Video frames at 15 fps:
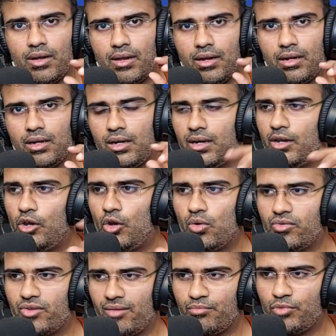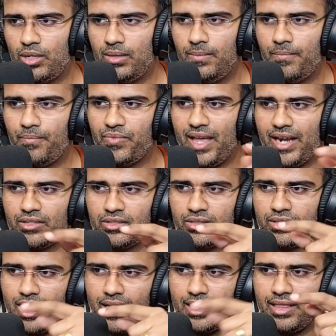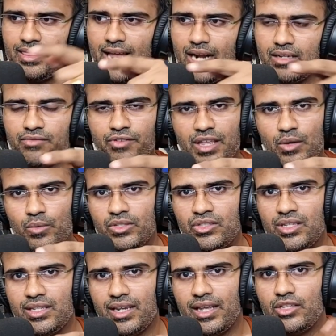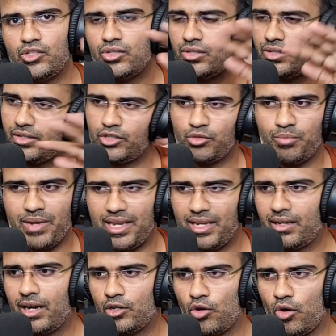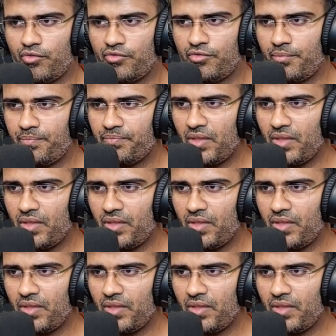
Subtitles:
low rumble that's in that frequency range is being cut off.